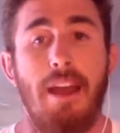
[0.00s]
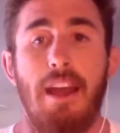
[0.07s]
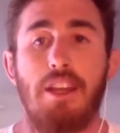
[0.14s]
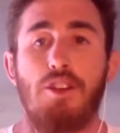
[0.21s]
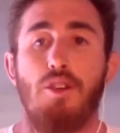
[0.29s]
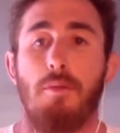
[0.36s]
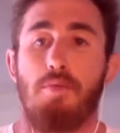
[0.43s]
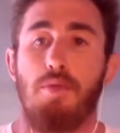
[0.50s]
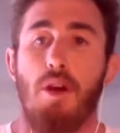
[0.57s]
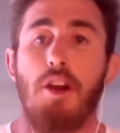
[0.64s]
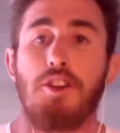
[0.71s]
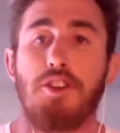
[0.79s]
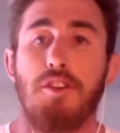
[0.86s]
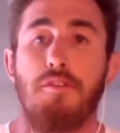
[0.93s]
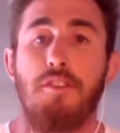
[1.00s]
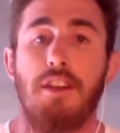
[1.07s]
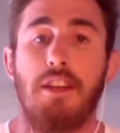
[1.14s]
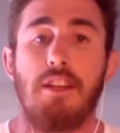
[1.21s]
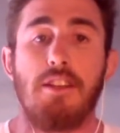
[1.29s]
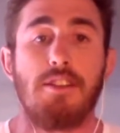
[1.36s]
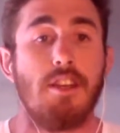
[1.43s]
your approach to
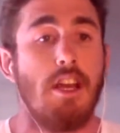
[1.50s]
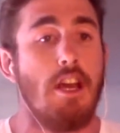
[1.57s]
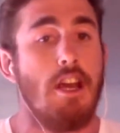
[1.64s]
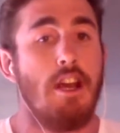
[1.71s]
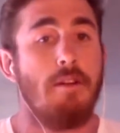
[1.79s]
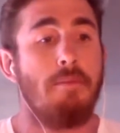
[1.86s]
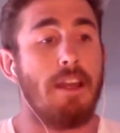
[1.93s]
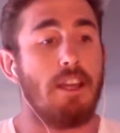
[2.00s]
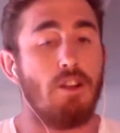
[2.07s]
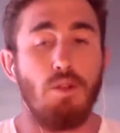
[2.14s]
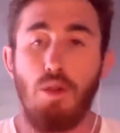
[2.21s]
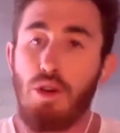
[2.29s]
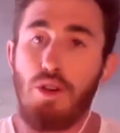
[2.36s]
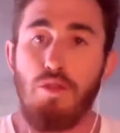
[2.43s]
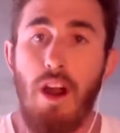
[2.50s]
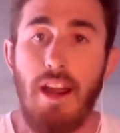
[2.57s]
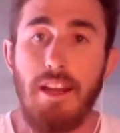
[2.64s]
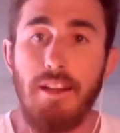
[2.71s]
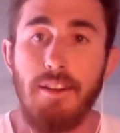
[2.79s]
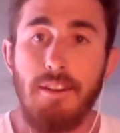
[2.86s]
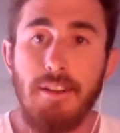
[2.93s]
fitness. Mate, you look great.